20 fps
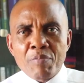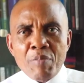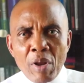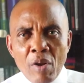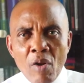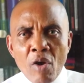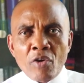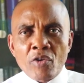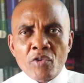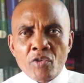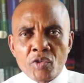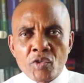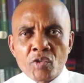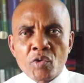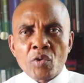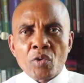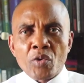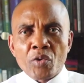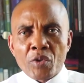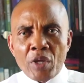belongs
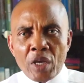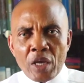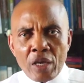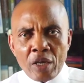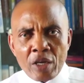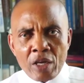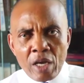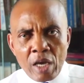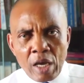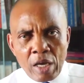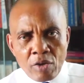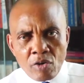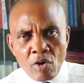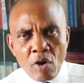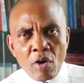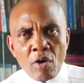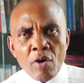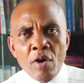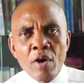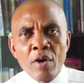to the
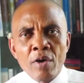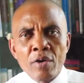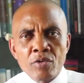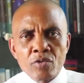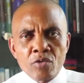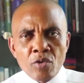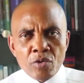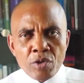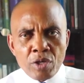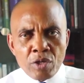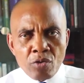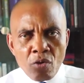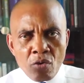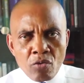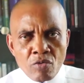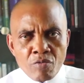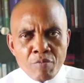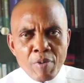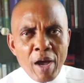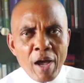Ijo, to the
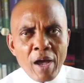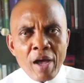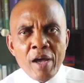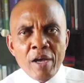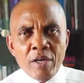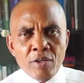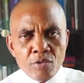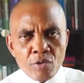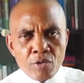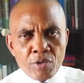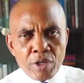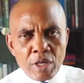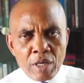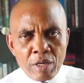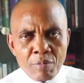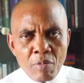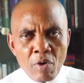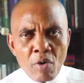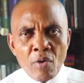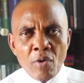Yoruba, to the
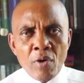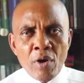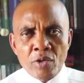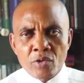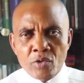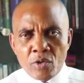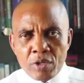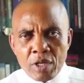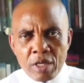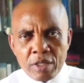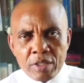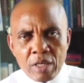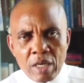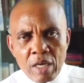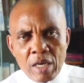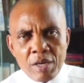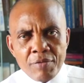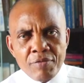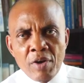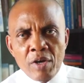Igbo, to the
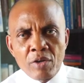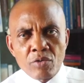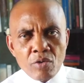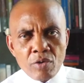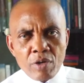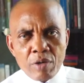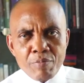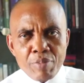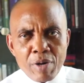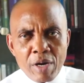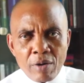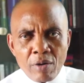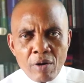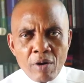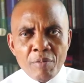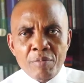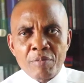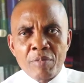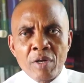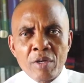Tiv, to the
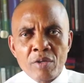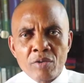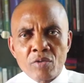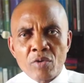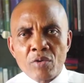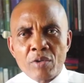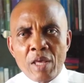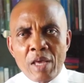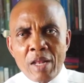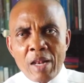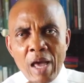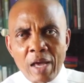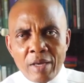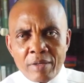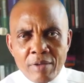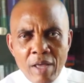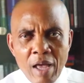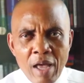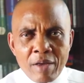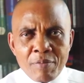Berom, to the
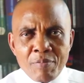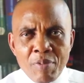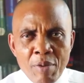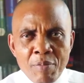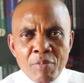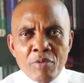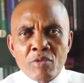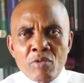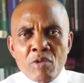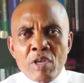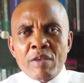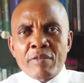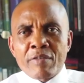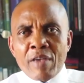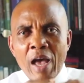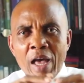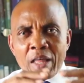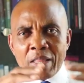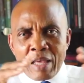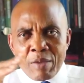Langtang. These
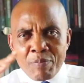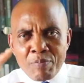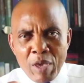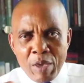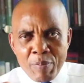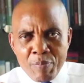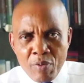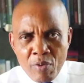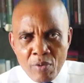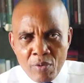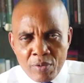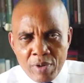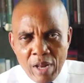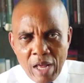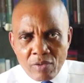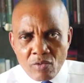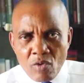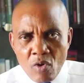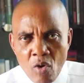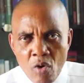are the people
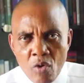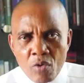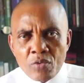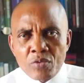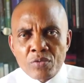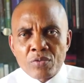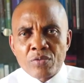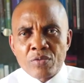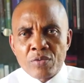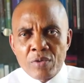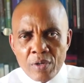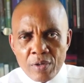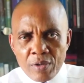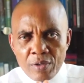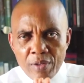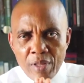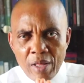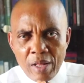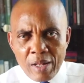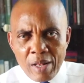that own
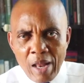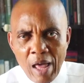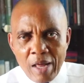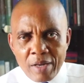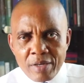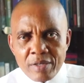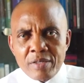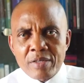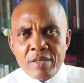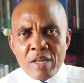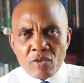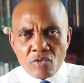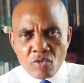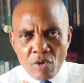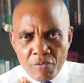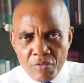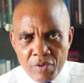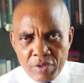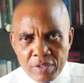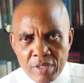the land, the
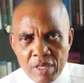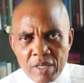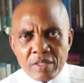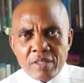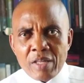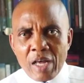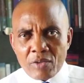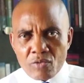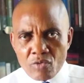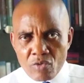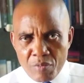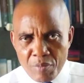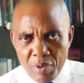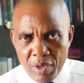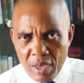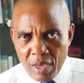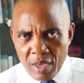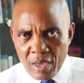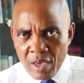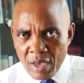sovereignties that will
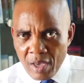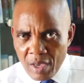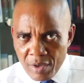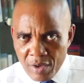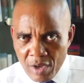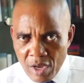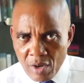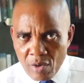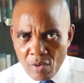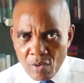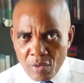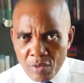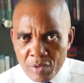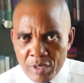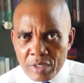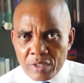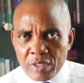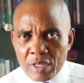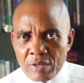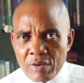be,
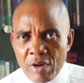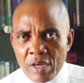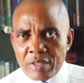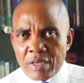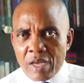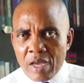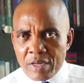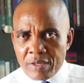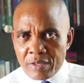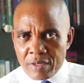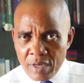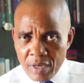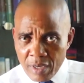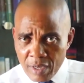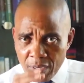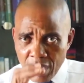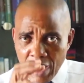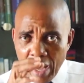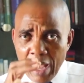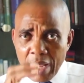integrated
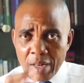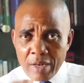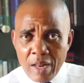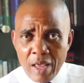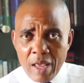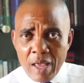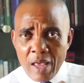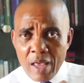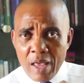and